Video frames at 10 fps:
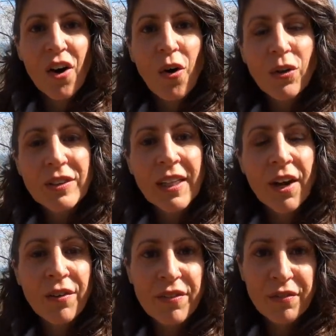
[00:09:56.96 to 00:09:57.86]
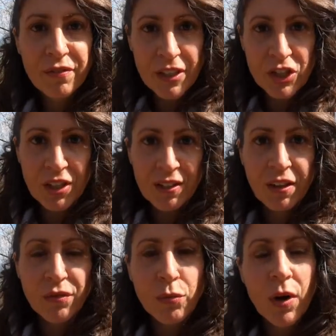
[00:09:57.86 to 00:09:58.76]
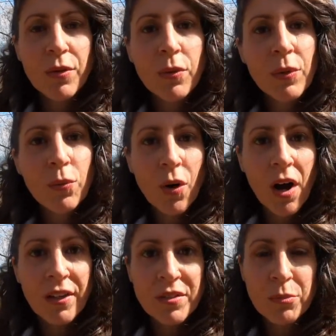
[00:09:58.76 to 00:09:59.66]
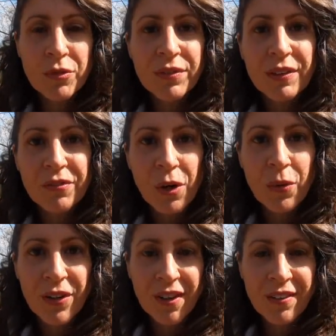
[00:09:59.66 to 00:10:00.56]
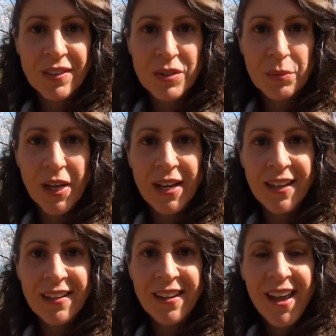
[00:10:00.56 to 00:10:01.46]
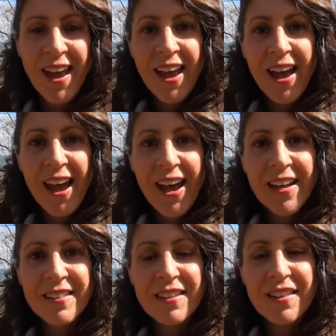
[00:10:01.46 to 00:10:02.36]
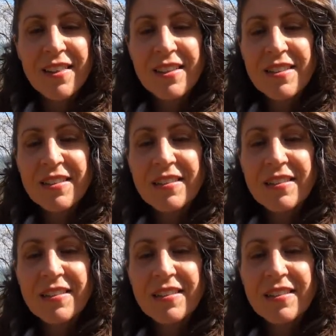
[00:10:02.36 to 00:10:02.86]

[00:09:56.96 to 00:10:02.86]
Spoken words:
holding of the vision of what we want moving forward on this planet, and this